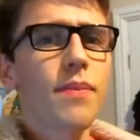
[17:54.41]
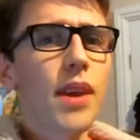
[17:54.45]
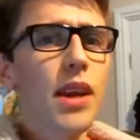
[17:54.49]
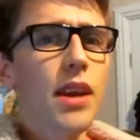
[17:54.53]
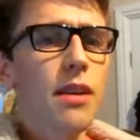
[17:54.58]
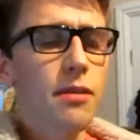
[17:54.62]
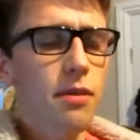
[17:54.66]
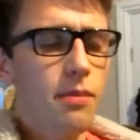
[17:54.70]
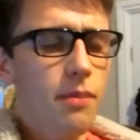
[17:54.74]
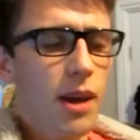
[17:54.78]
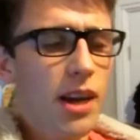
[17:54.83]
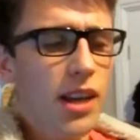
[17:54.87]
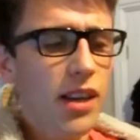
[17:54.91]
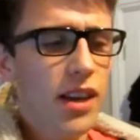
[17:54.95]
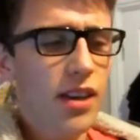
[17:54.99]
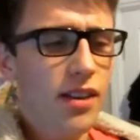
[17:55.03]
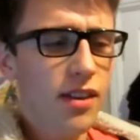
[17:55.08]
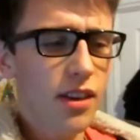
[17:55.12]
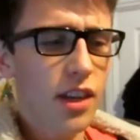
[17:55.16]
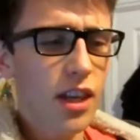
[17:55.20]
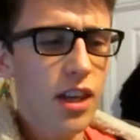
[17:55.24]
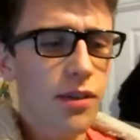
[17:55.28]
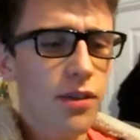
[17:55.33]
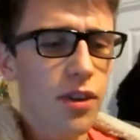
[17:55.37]
It's made
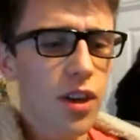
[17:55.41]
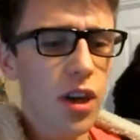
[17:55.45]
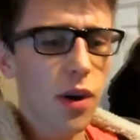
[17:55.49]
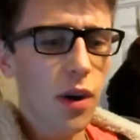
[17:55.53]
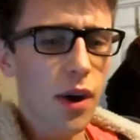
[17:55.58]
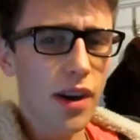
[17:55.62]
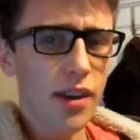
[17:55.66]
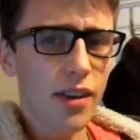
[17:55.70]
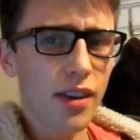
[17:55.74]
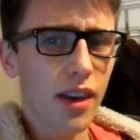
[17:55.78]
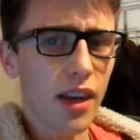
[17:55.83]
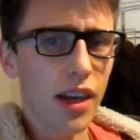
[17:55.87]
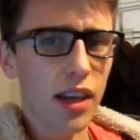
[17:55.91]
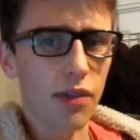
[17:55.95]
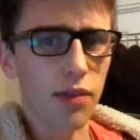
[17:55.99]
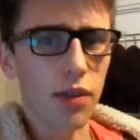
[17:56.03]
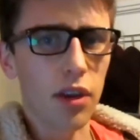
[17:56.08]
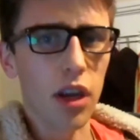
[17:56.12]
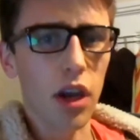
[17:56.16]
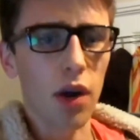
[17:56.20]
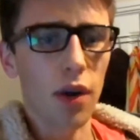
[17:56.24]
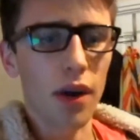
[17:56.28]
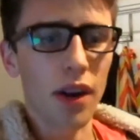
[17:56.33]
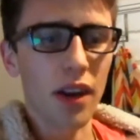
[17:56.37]
yesterday's video and today's
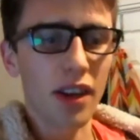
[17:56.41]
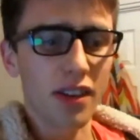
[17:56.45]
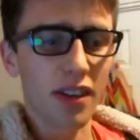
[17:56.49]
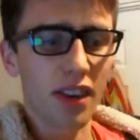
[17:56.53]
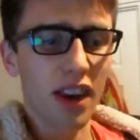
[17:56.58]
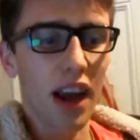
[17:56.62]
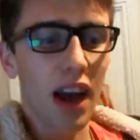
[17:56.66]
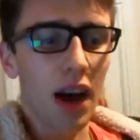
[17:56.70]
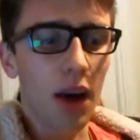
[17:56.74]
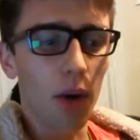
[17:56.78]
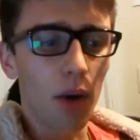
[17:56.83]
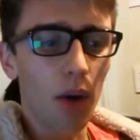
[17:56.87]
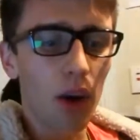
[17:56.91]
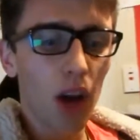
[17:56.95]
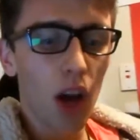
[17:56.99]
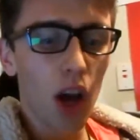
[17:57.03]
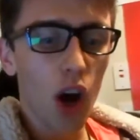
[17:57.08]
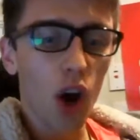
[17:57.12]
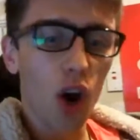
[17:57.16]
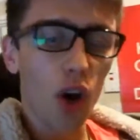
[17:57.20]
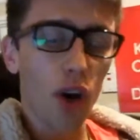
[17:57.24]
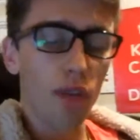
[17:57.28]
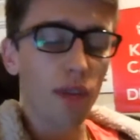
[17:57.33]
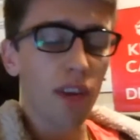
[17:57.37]
video, and it's now
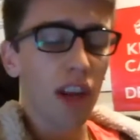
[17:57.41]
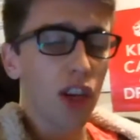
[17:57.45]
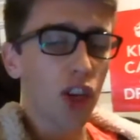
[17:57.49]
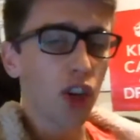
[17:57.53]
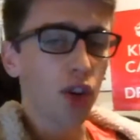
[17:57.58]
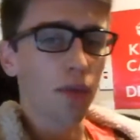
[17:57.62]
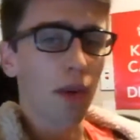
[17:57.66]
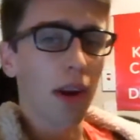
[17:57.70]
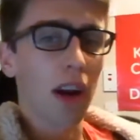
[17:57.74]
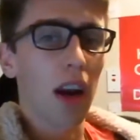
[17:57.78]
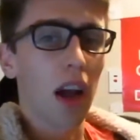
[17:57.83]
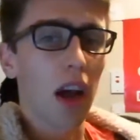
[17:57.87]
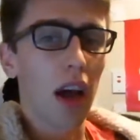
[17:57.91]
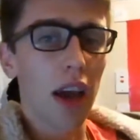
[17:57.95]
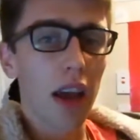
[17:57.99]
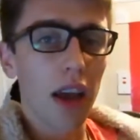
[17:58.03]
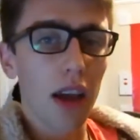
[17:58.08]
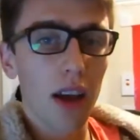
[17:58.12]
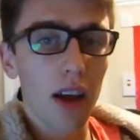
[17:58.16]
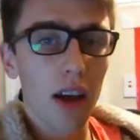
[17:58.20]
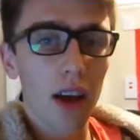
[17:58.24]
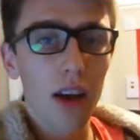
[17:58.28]
on a flashing red light.